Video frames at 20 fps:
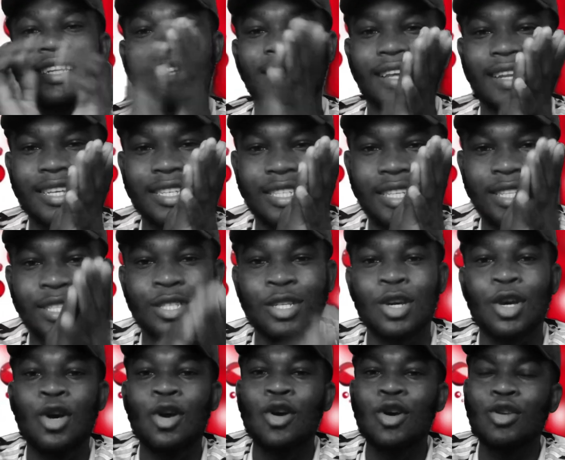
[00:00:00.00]
That is it.
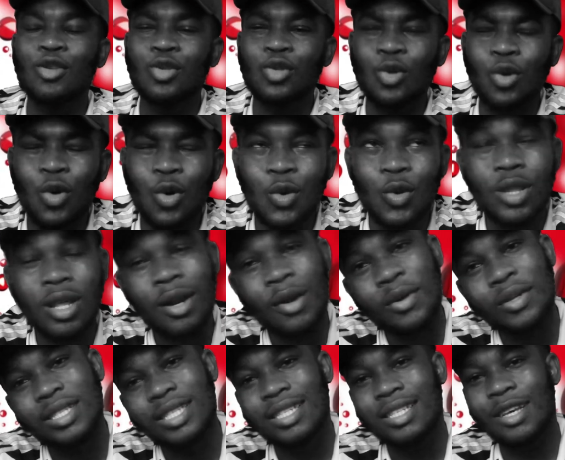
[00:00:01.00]
So there
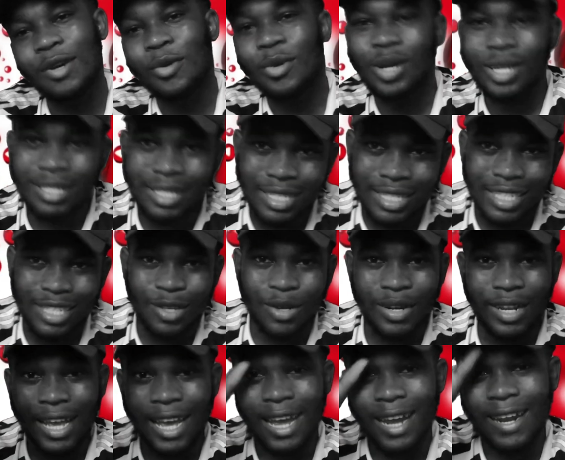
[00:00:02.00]
is a question
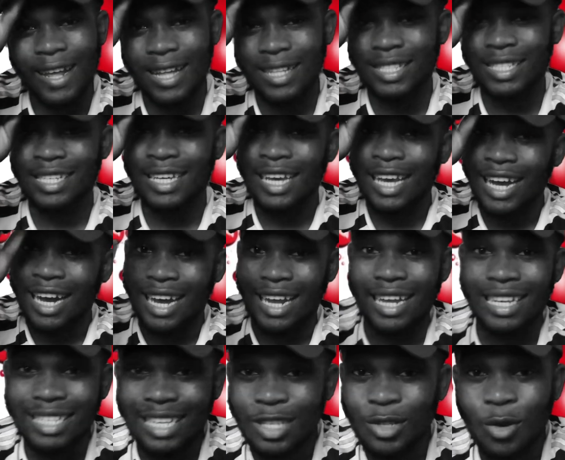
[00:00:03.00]
on air that can
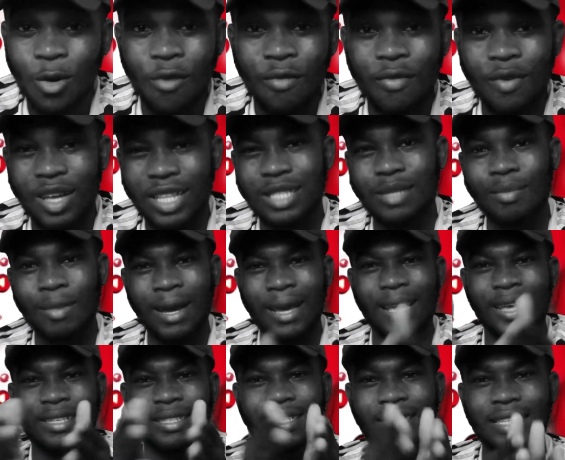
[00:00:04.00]
I just convert my
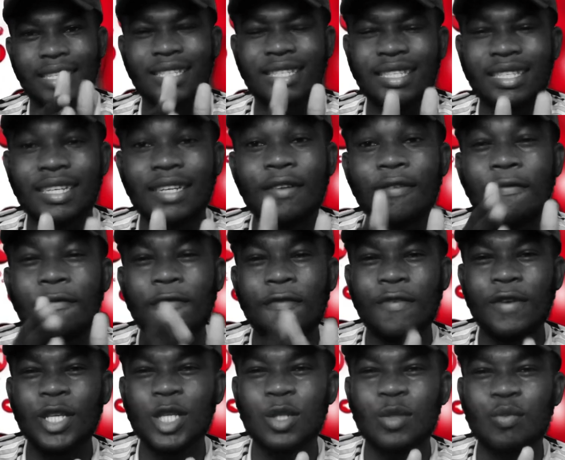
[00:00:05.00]
existing
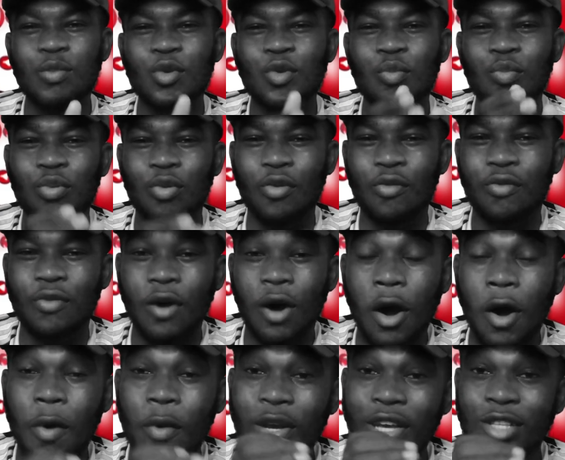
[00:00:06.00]
Facebook
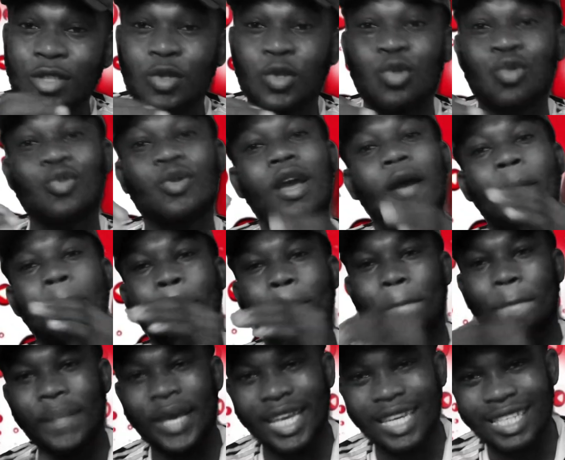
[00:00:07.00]
profile into
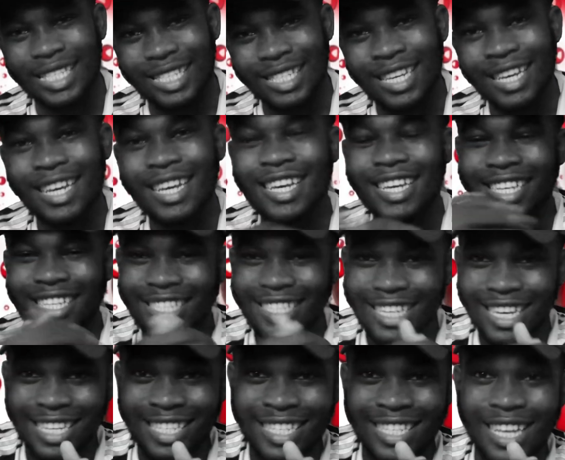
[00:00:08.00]
a page?
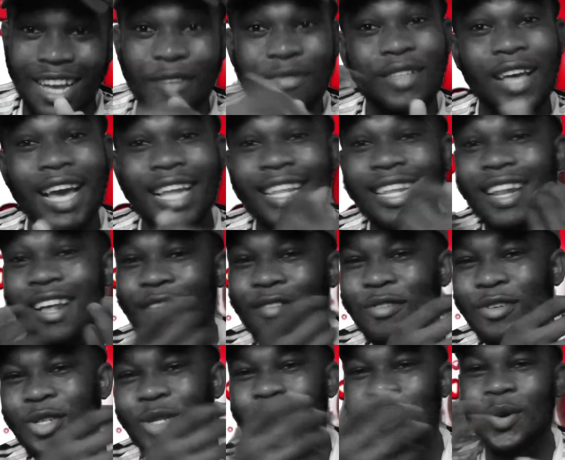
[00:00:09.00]
Yes, after I did that
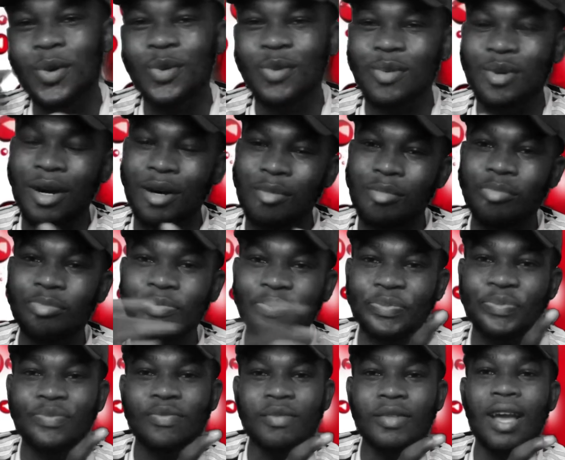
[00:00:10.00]
video, um,
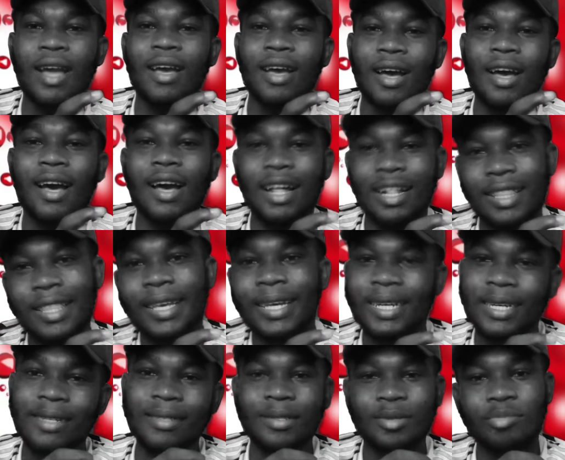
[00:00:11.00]
I
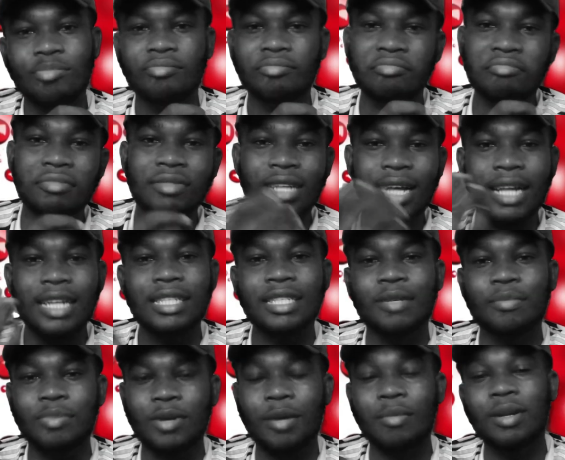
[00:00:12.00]
think mm, that
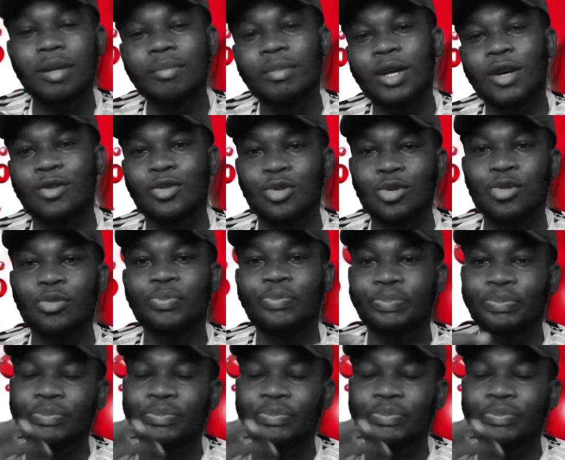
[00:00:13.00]
is the problem now. So